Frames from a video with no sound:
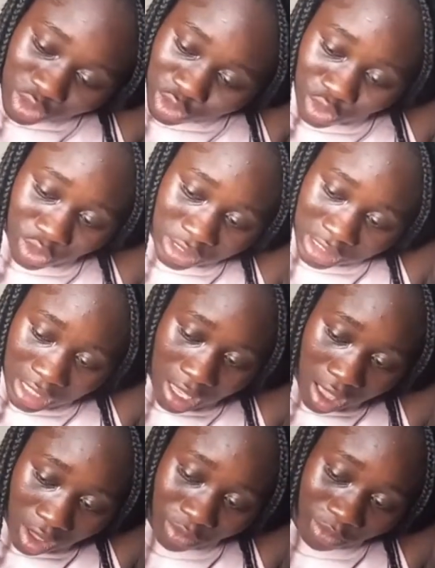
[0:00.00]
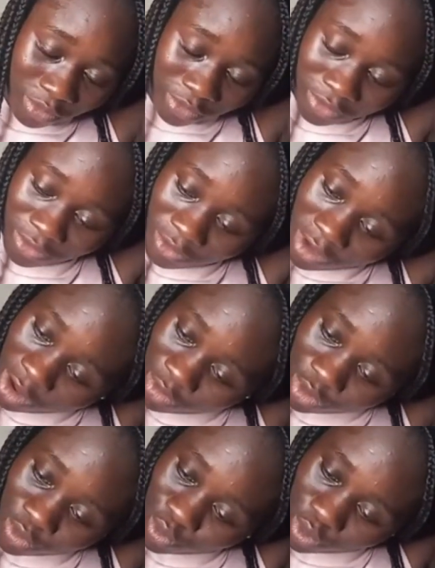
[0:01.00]
to your scalp
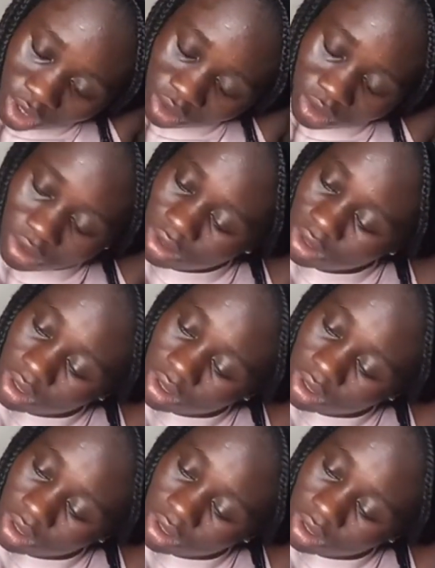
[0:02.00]
very well.